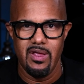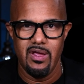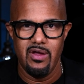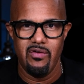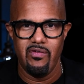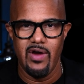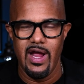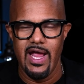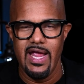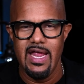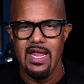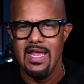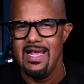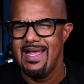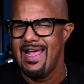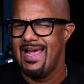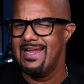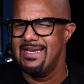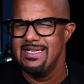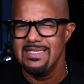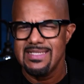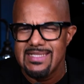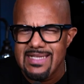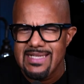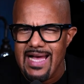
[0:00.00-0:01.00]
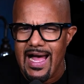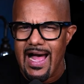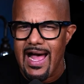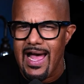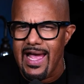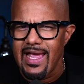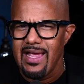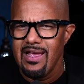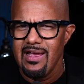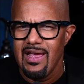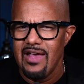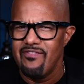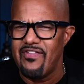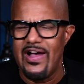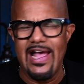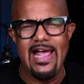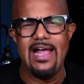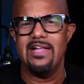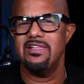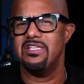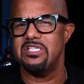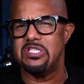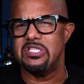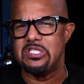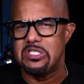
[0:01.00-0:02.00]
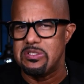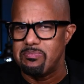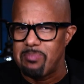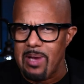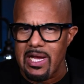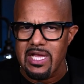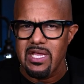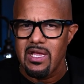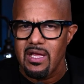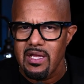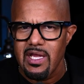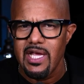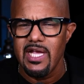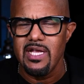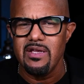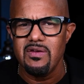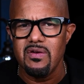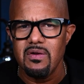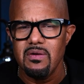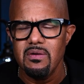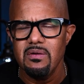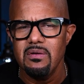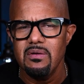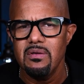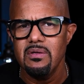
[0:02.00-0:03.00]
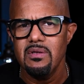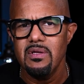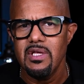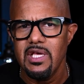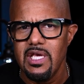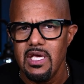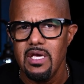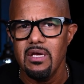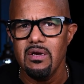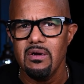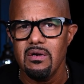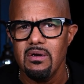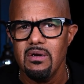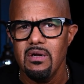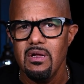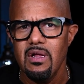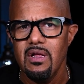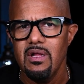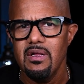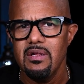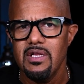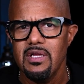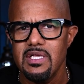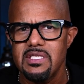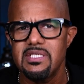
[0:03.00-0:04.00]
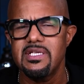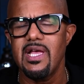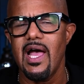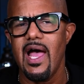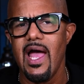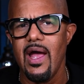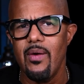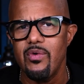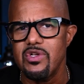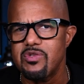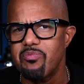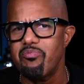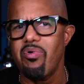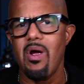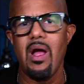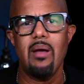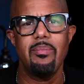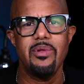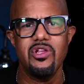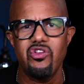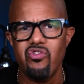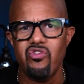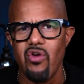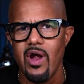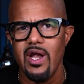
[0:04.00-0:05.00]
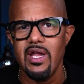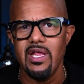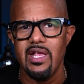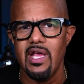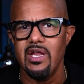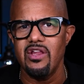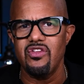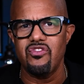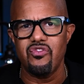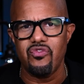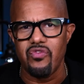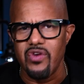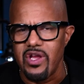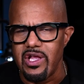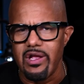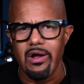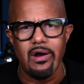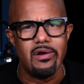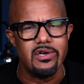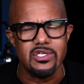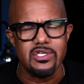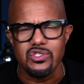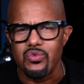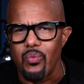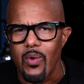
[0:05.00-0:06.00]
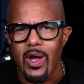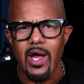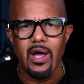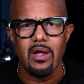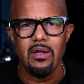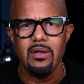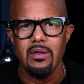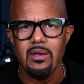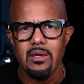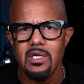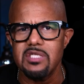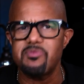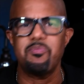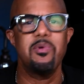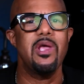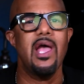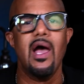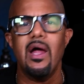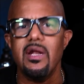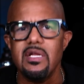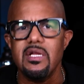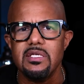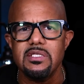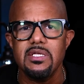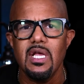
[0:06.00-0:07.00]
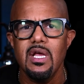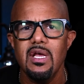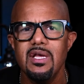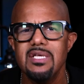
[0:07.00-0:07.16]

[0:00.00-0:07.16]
Right? And this guy, if I had to speculate here, this guy was probably trying to get his freak on as well. Let's be honest.